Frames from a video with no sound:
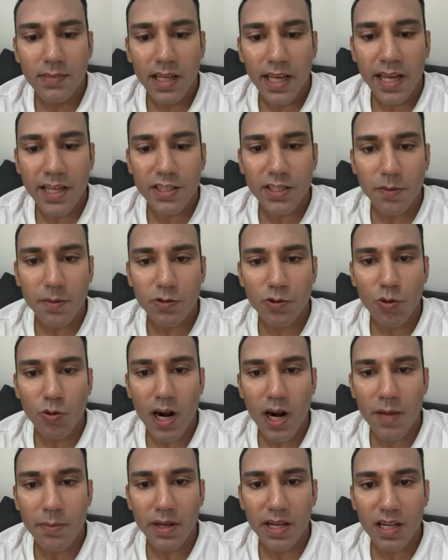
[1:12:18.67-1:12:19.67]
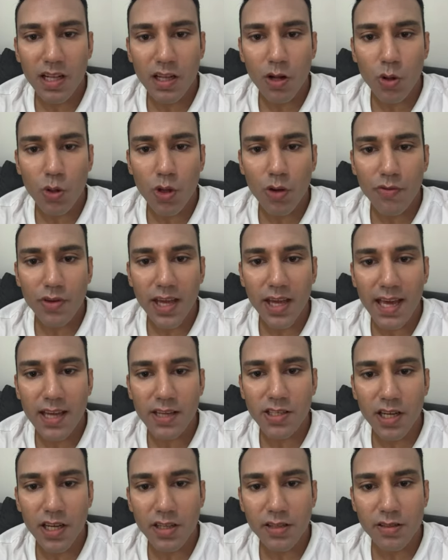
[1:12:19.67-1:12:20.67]
Hit subscribe and click all
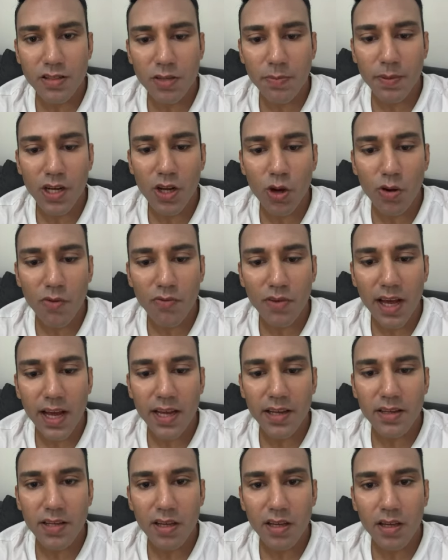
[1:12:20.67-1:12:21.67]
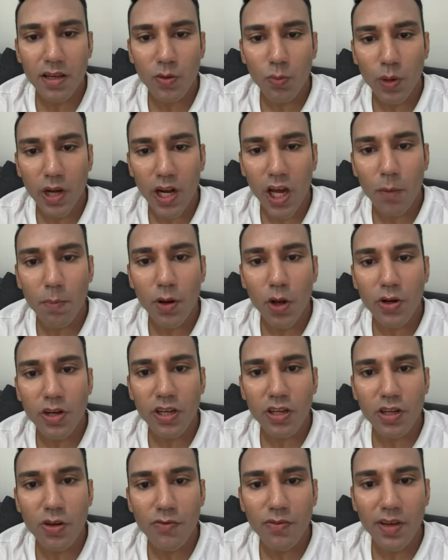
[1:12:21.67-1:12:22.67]
notifications to be notified when I upload
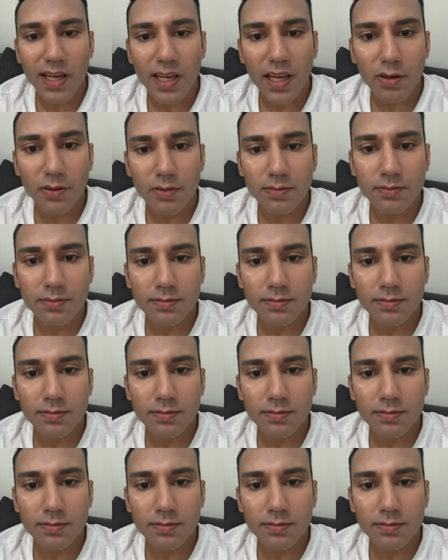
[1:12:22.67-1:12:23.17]
a new video.